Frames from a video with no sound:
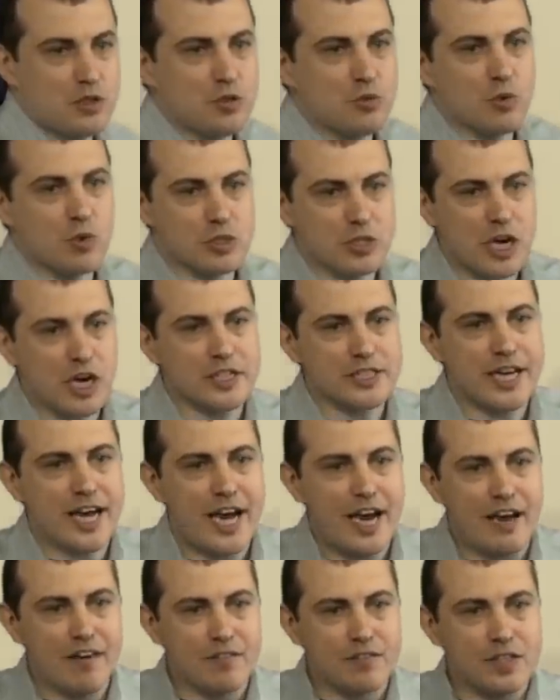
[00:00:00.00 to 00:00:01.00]
you will not
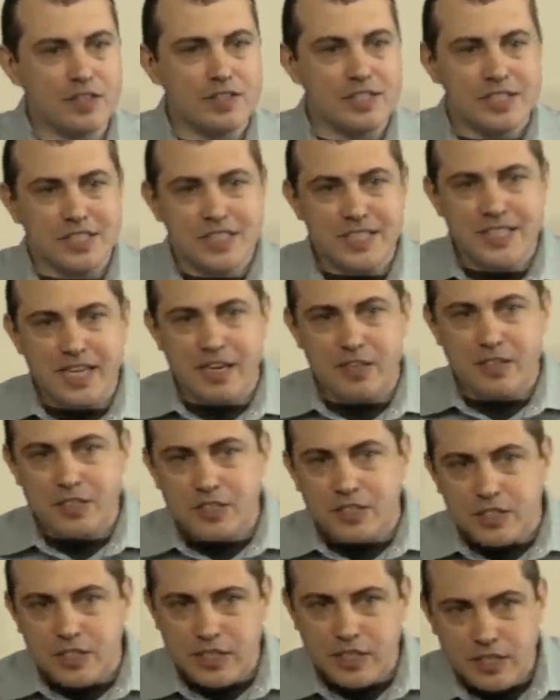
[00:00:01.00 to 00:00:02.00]
have the
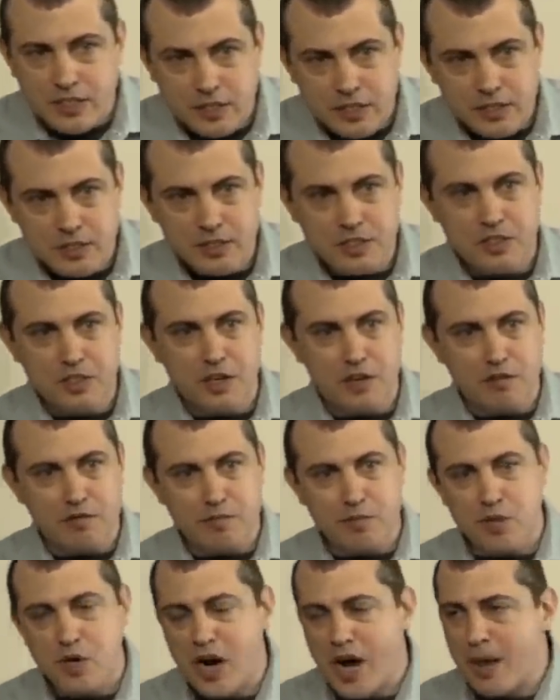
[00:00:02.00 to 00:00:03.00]
dexterity
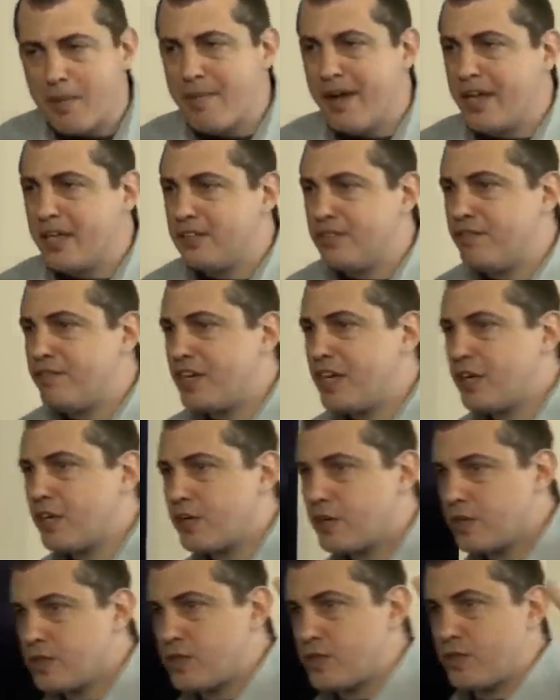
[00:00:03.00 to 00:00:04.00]
of primate
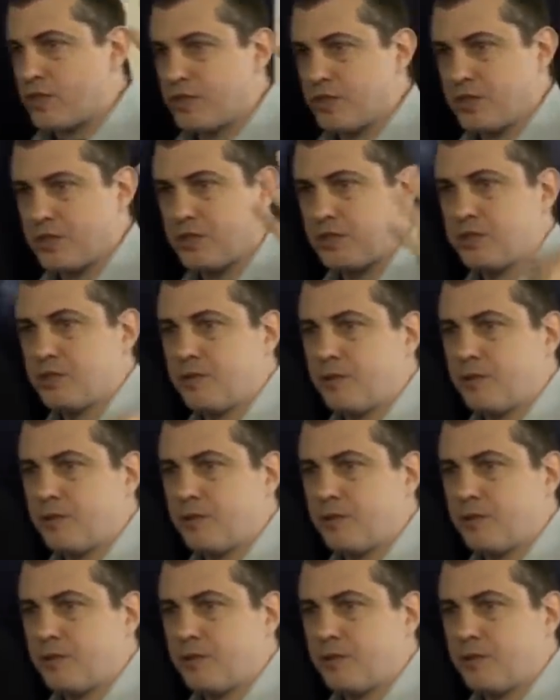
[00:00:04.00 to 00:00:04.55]
fingers.